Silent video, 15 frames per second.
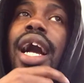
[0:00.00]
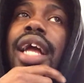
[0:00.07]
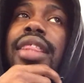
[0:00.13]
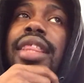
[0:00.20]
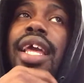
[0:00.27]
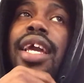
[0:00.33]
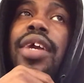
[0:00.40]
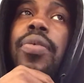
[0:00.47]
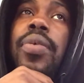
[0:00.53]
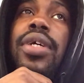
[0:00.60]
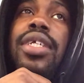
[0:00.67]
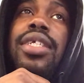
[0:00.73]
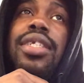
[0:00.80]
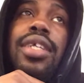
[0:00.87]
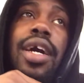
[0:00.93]
I think it
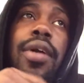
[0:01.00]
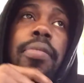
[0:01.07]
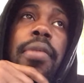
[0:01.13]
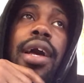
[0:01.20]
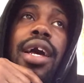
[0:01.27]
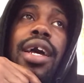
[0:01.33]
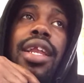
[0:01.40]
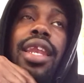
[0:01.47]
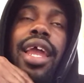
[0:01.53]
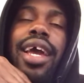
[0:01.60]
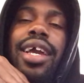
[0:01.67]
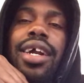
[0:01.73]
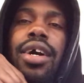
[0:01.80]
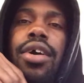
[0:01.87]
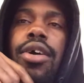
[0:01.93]
was something
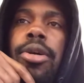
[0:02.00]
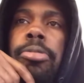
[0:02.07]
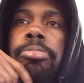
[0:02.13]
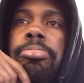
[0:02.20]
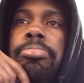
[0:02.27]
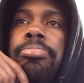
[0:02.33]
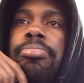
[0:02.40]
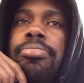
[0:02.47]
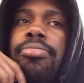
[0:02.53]
like the